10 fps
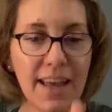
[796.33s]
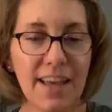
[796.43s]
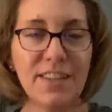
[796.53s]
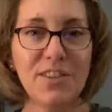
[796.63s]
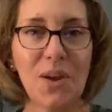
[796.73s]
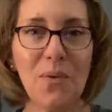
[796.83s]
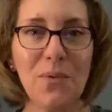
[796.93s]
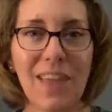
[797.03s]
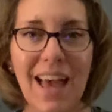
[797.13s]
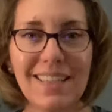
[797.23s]
So
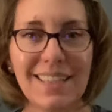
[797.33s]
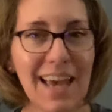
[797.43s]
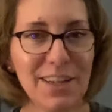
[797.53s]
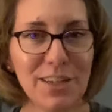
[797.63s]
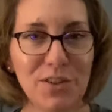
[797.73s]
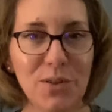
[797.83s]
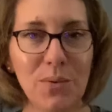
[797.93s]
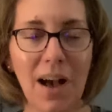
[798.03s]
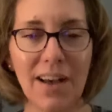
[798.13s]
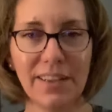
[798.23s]
that's how you do
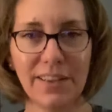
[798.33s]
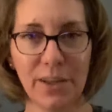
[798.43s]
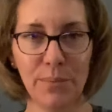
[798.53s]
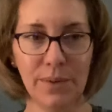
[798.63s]
Anulom